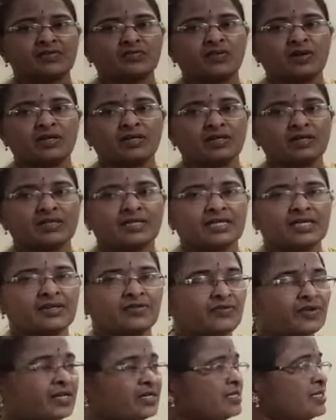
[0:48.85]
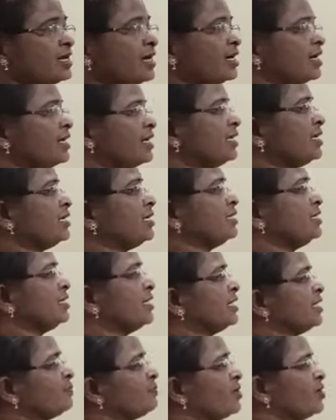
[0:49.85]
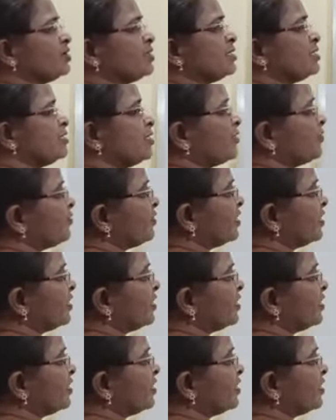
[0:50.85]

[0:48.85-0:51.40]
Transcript: what are the events occurring in that process of